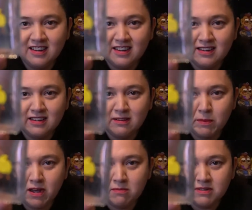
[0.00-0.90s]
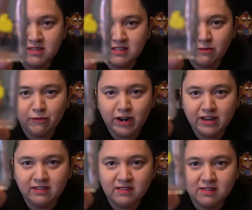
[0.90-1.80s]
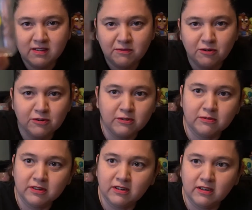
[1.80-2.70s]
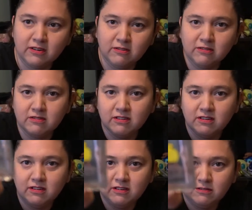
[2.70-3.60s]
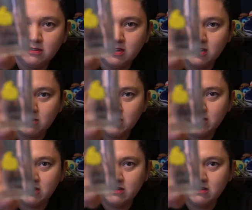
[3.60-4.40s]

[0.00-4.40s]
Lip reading: And then the bottom it says Friends, of course, with the little duck right there.